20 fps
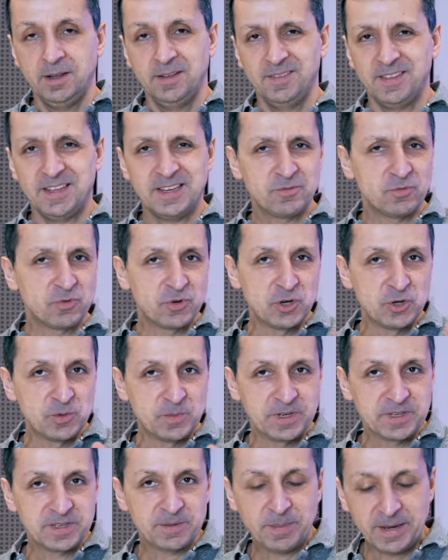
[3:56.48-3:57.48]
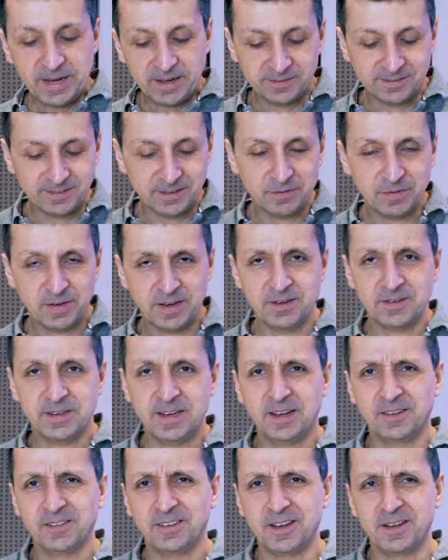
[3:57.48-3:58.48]
There's rumours afloat
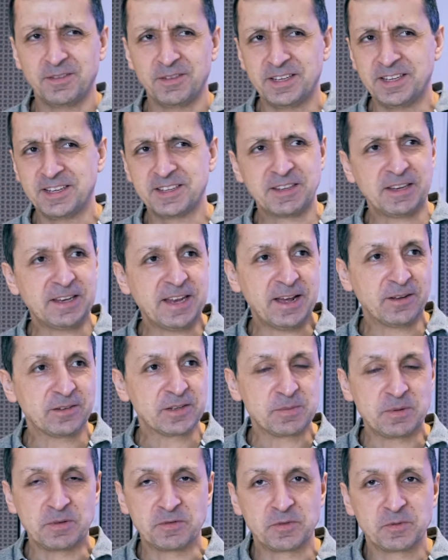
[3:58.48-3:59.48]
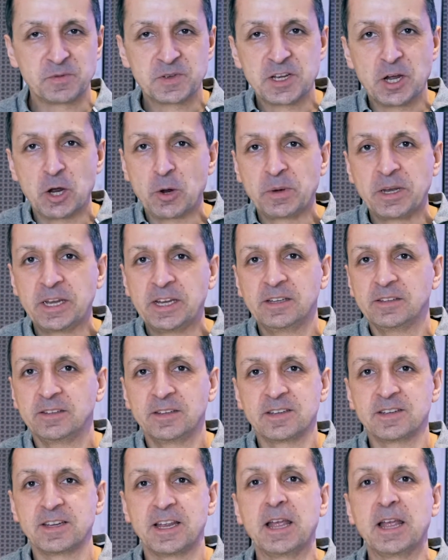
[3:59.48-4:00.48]
now of this announcement from Sony that's